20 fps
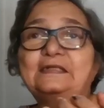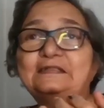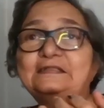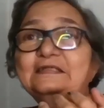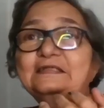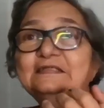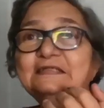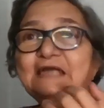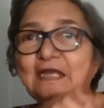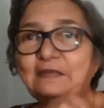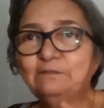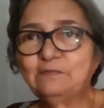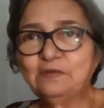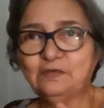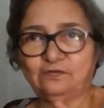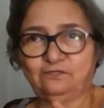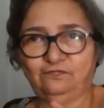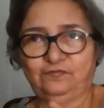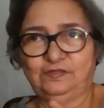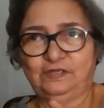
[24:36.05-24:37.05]
The timing
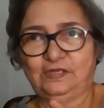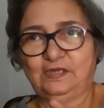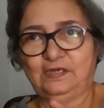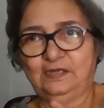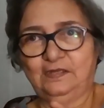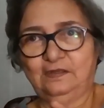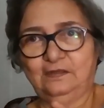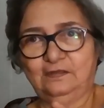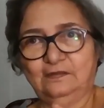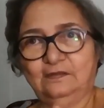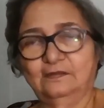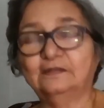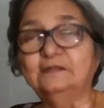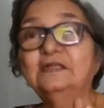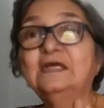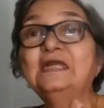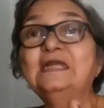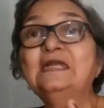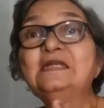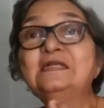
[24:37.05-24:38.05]
of the headache,
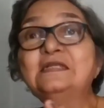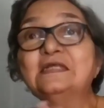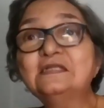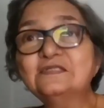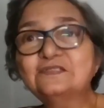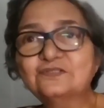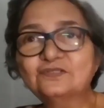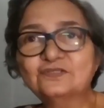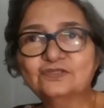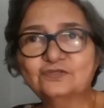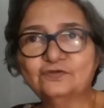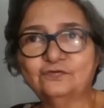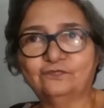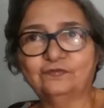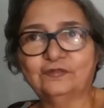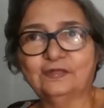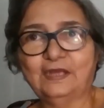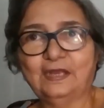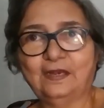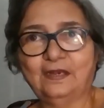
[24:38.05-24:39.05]
the intensity of
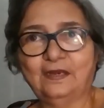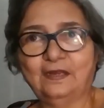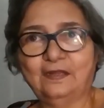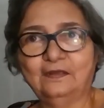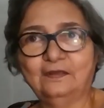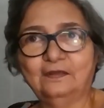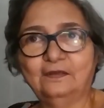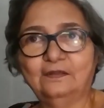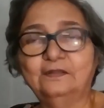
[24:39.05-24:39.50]
the headache,